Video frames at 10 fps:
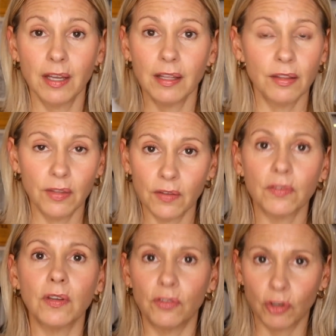this
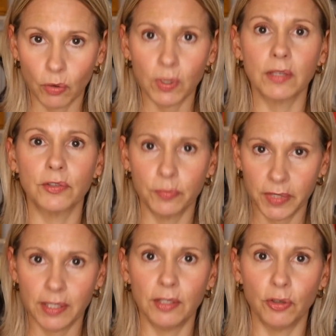is going to
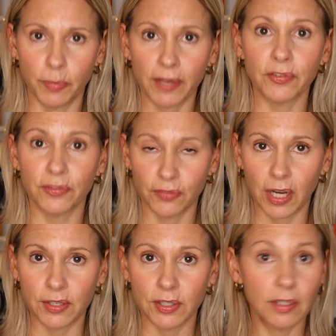be your best friend.